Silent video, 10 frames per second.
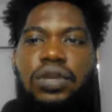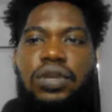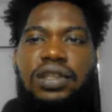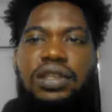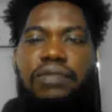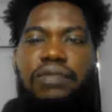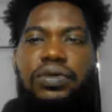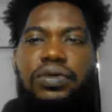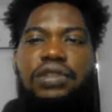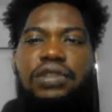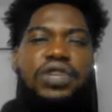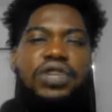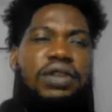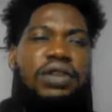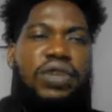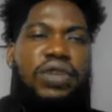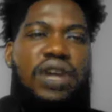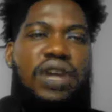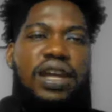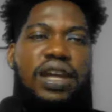get a free theme. So there are ways you
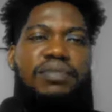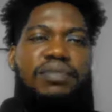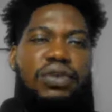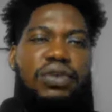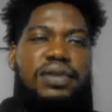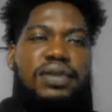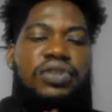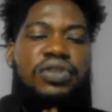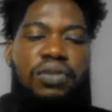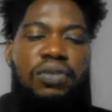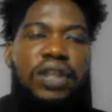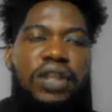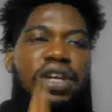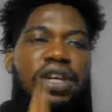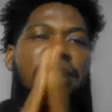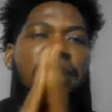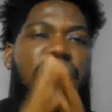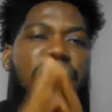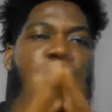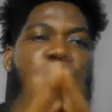can get premium themes. Normally, there's what
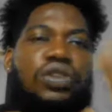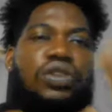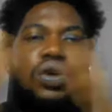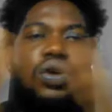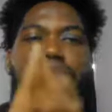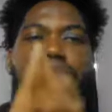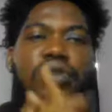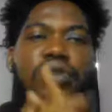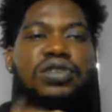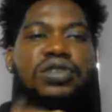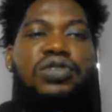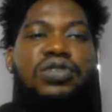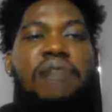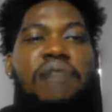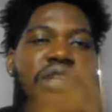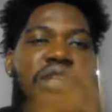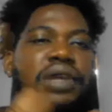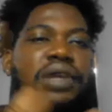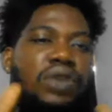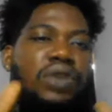they call the not premium themes, which most times
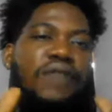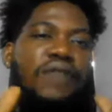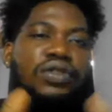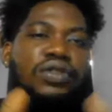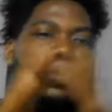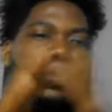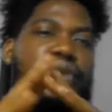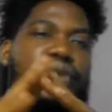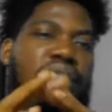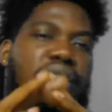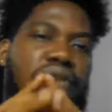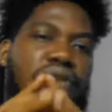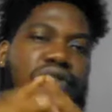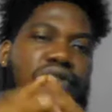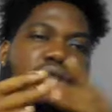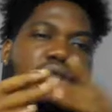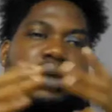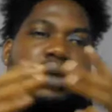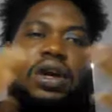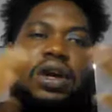I'm not advised you to go with that because
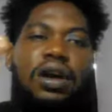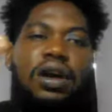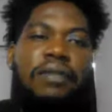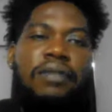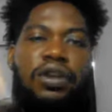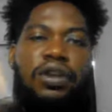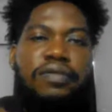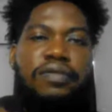a lot of